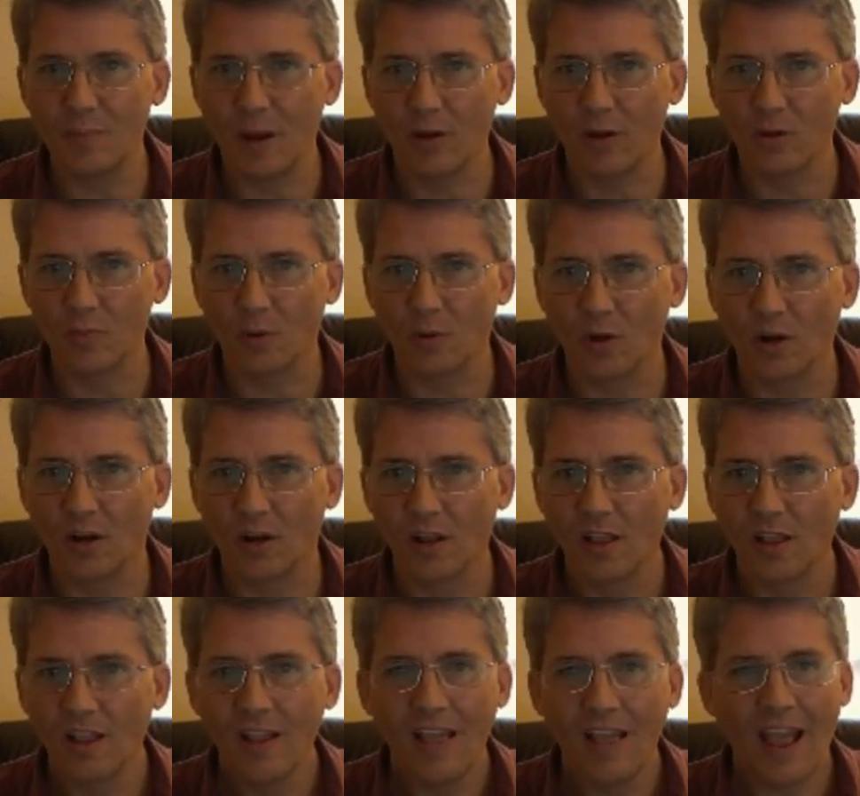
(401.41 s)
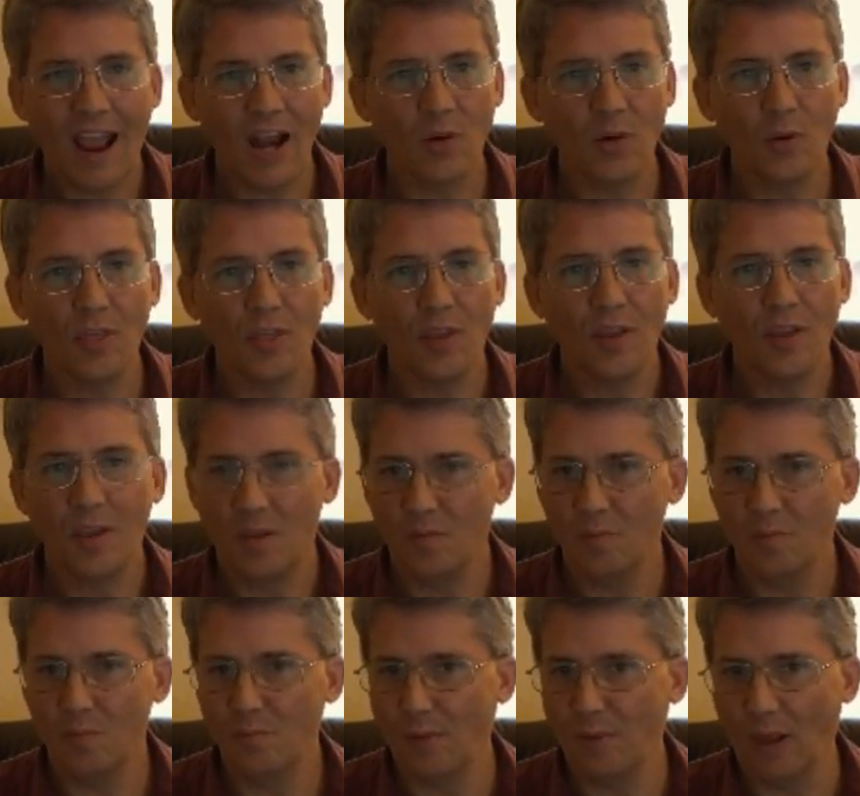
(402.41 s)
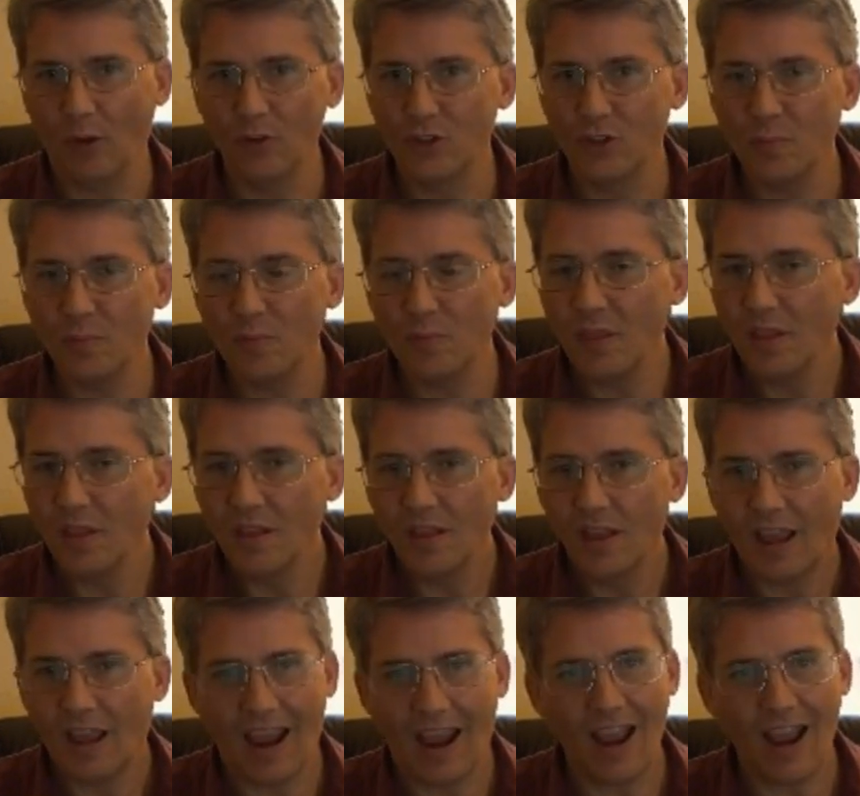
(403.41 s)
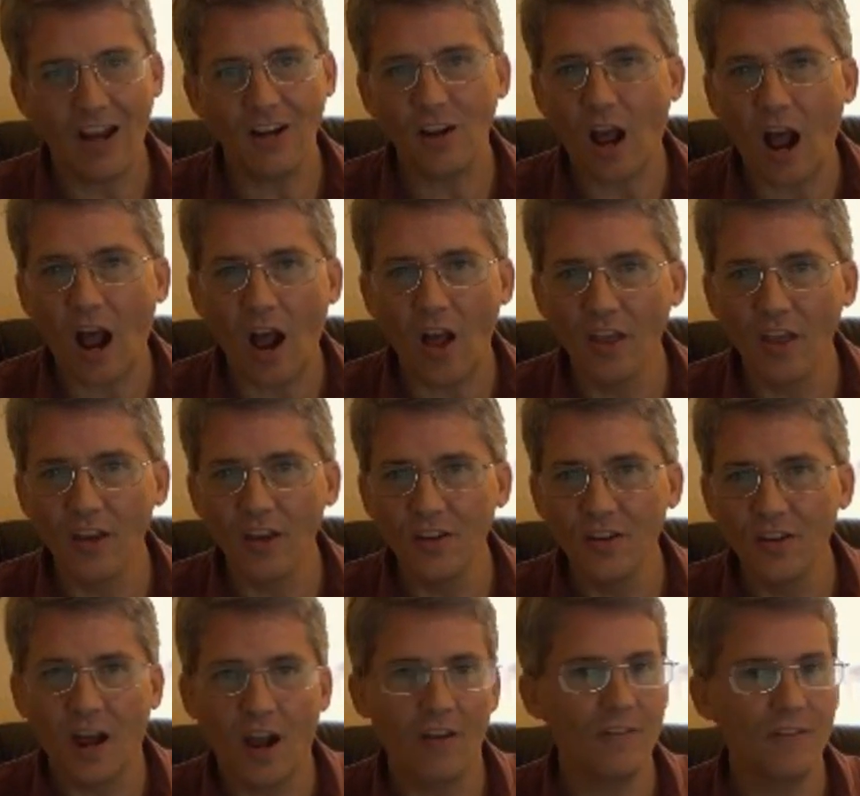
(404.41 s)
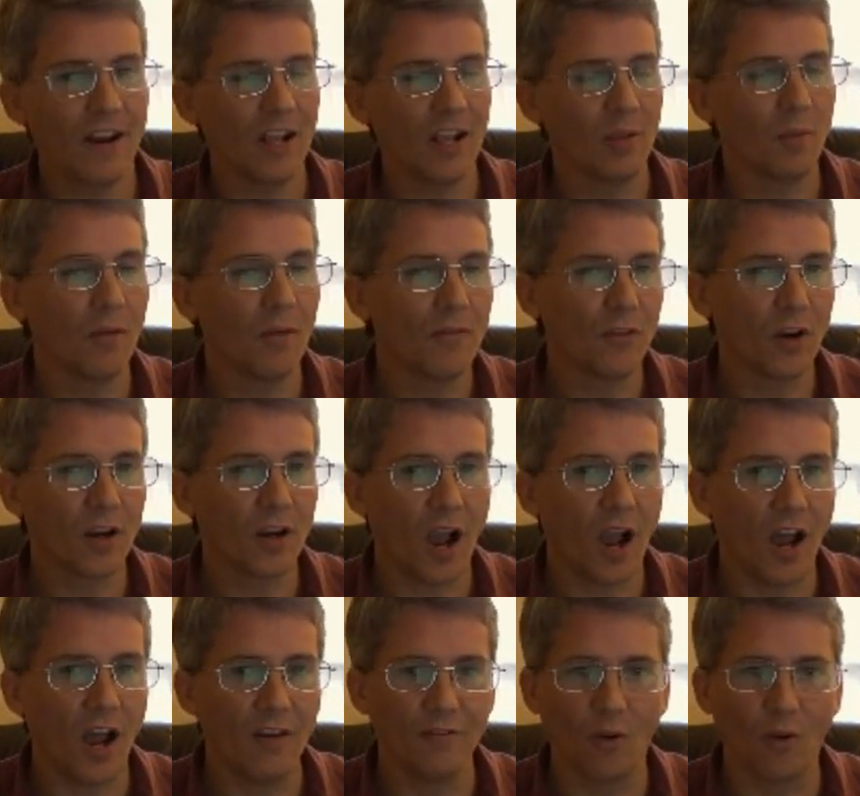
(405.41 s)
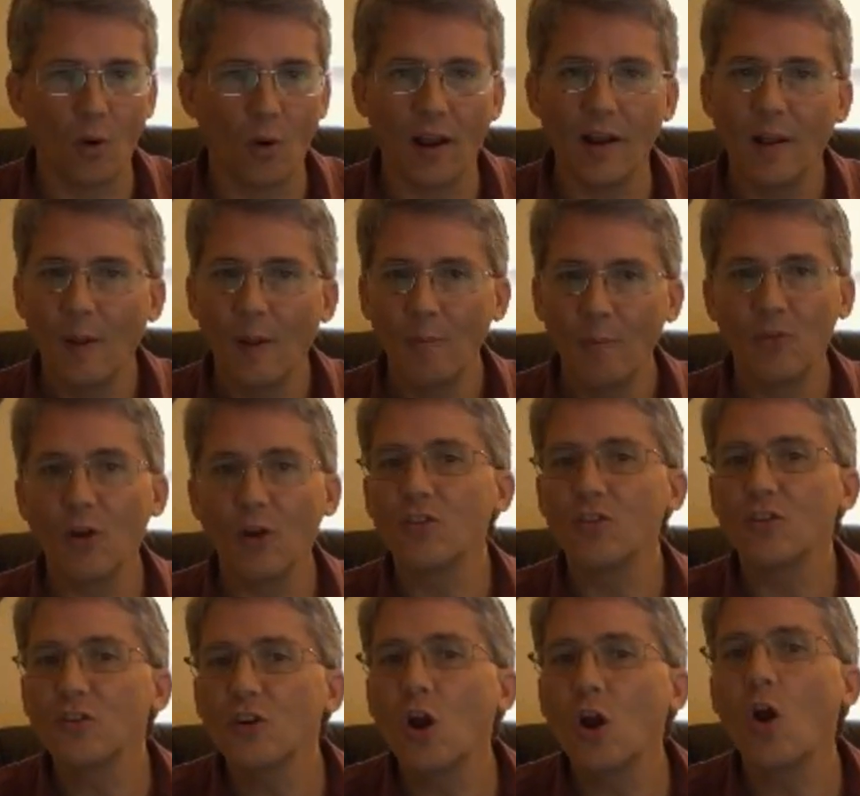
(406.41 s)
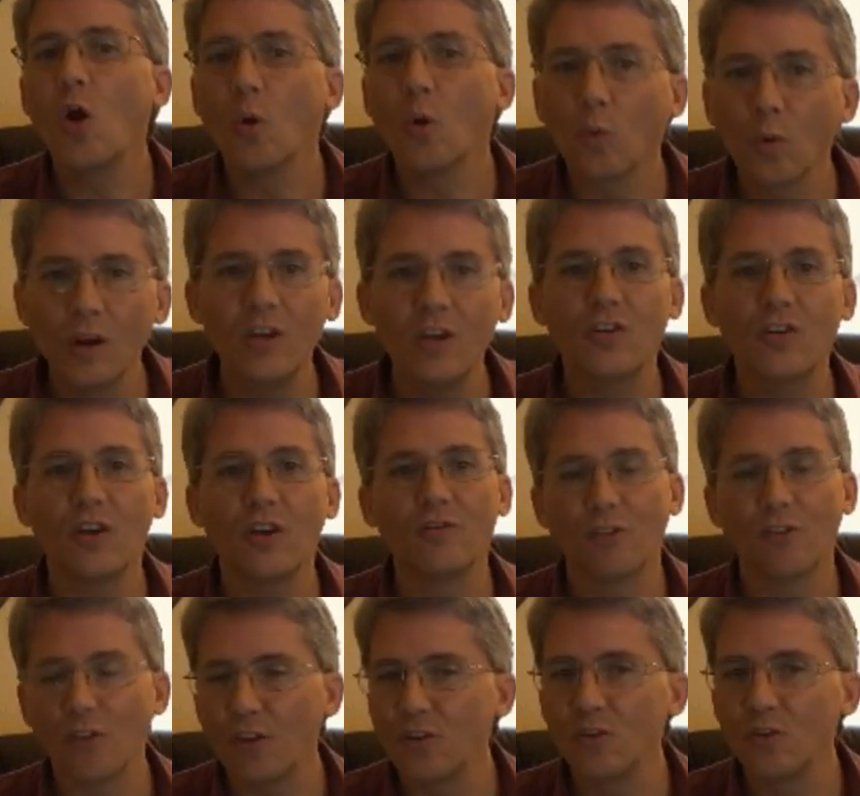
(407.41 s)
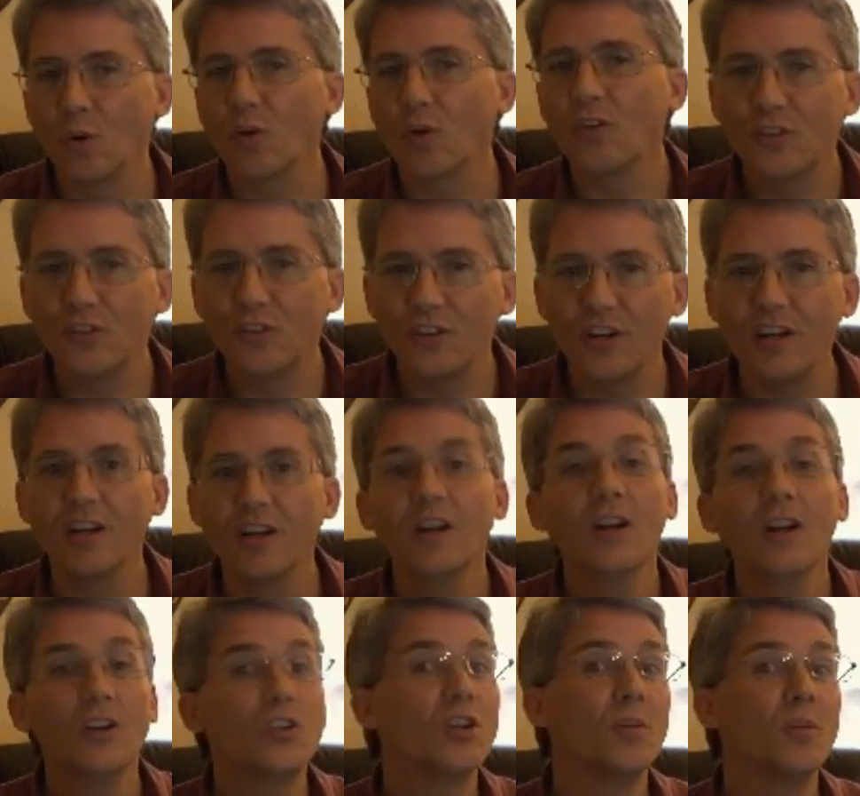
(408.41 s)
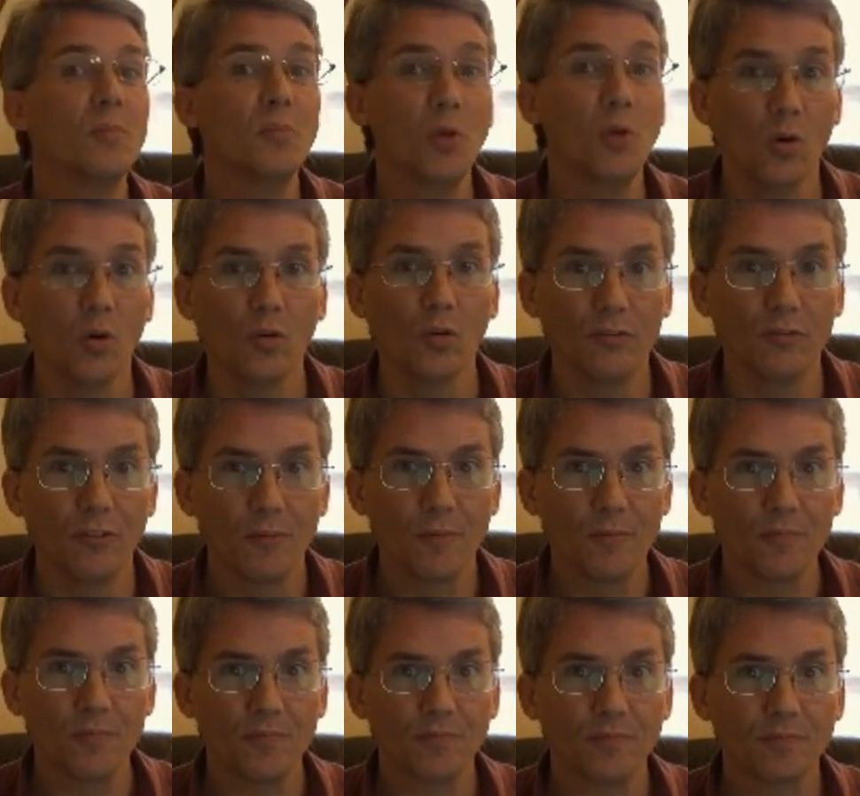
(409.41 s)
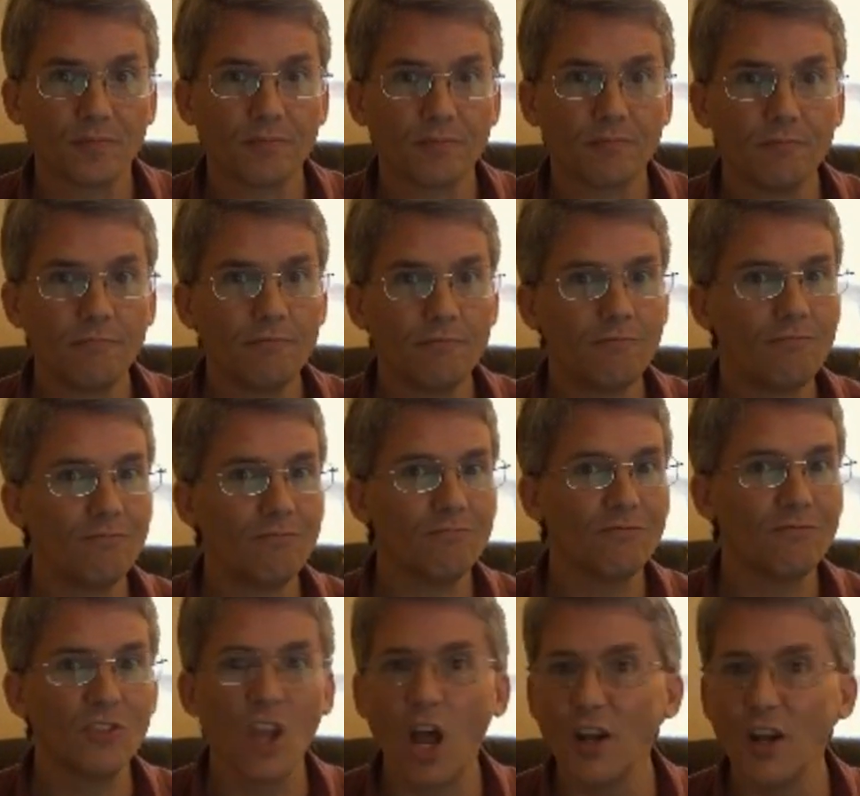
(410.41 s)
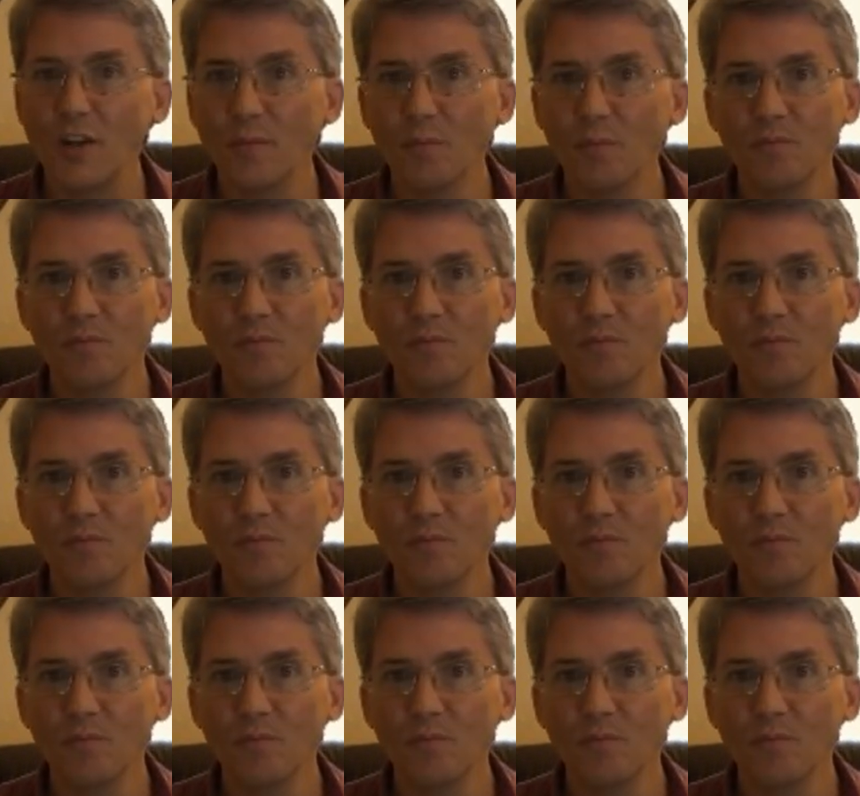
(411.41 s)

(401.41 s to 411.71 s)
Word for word: Petersburg, and with Belgium and Holland available for a convoy, there's no reason for the North Sea to move. None.